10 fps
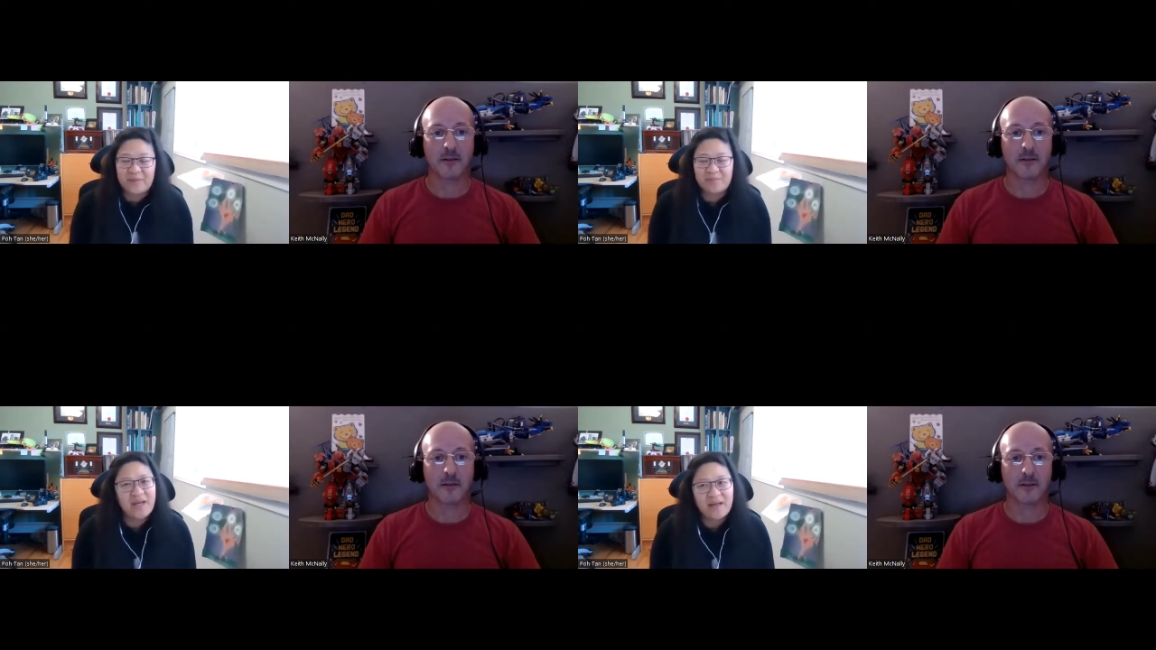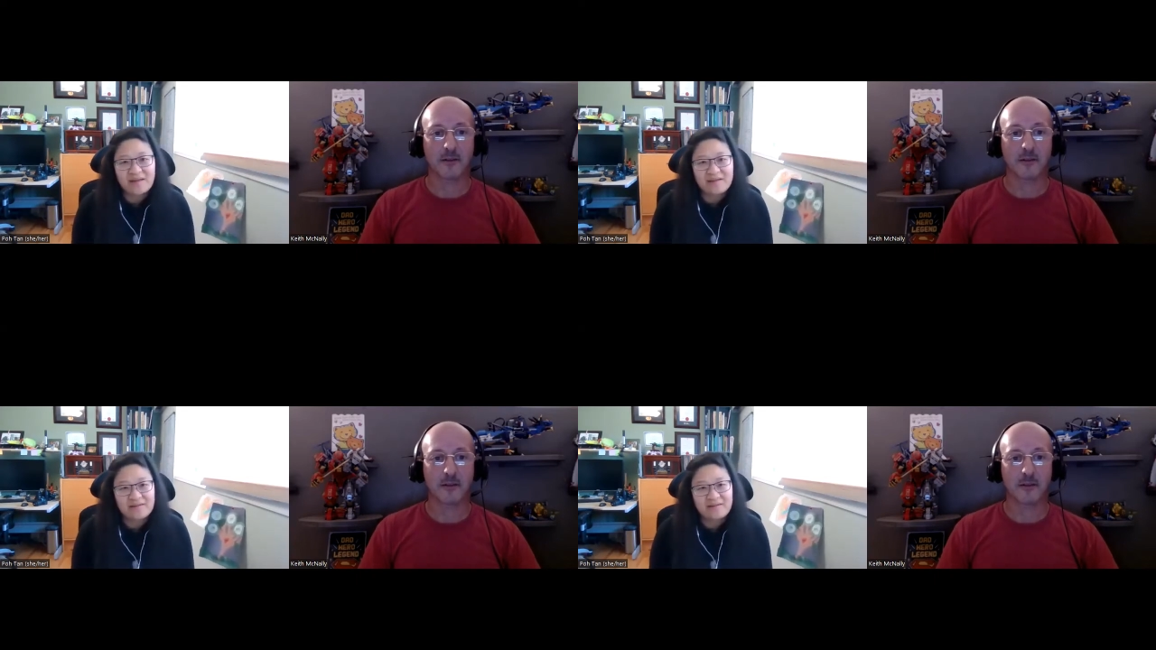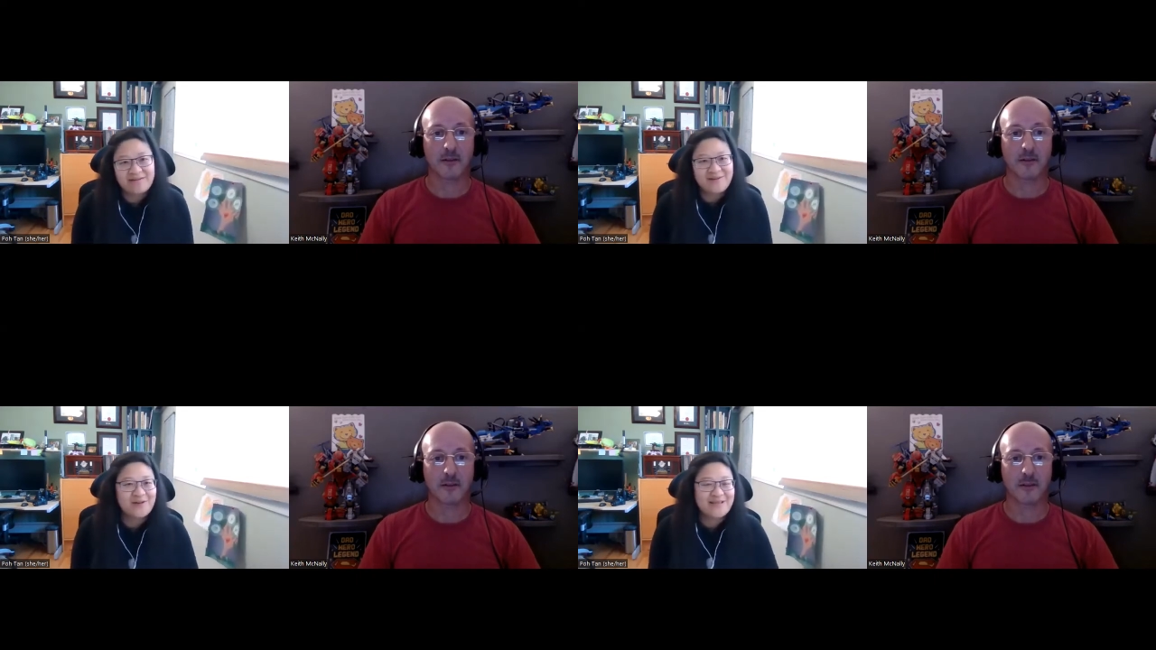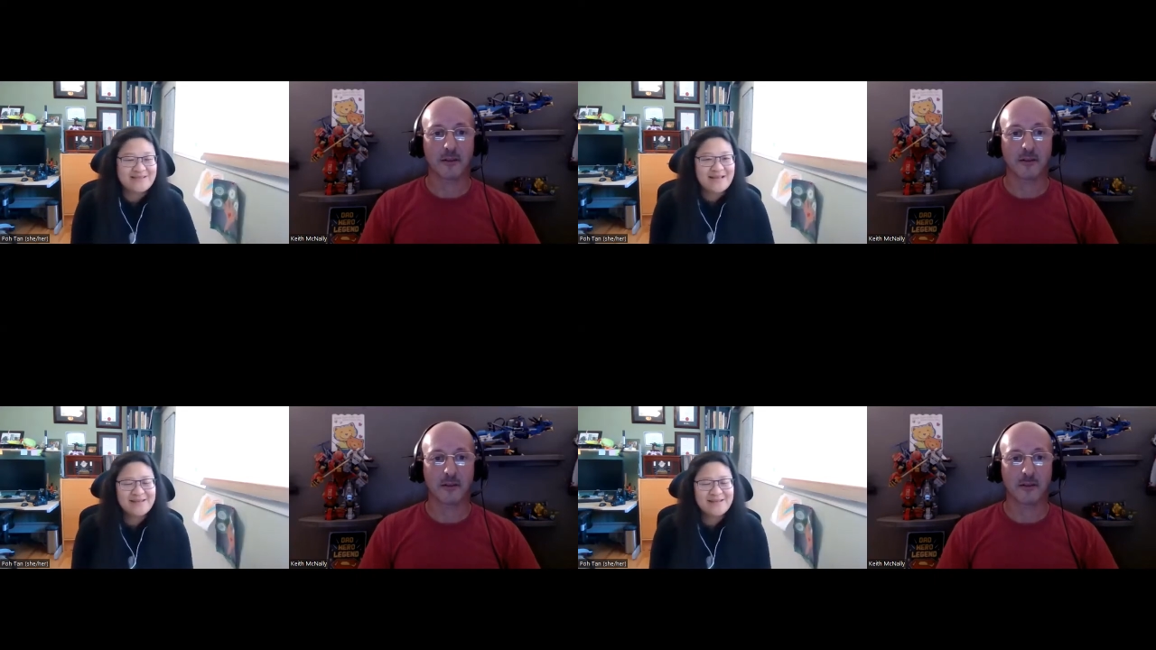Speaker 1: math and then you know
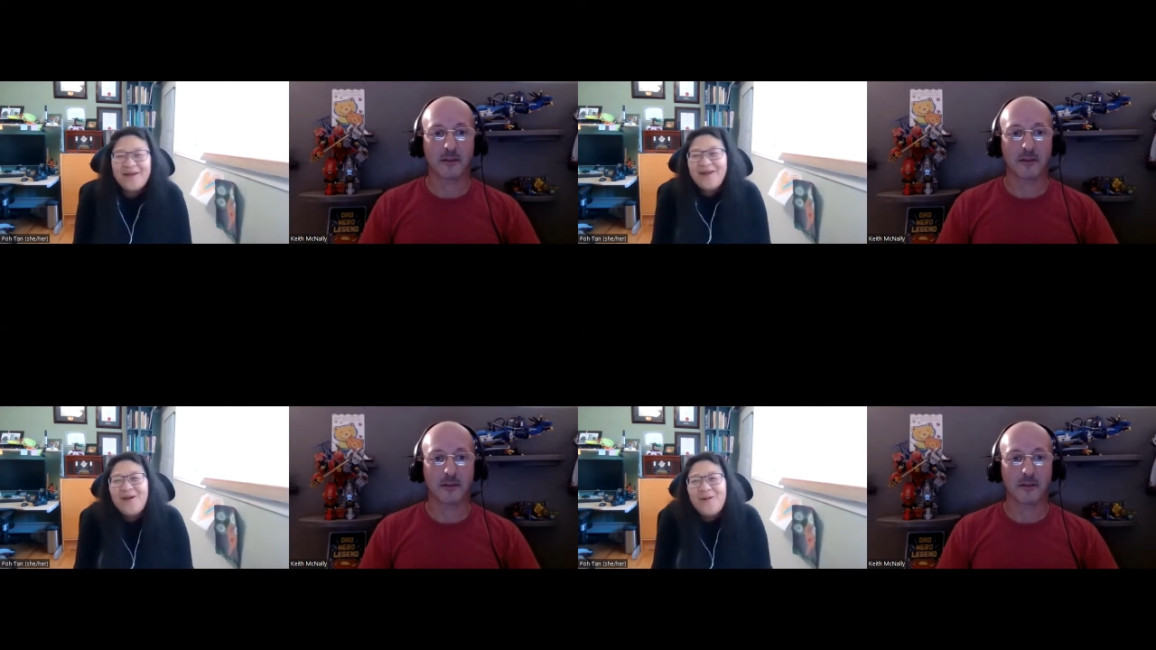kids asking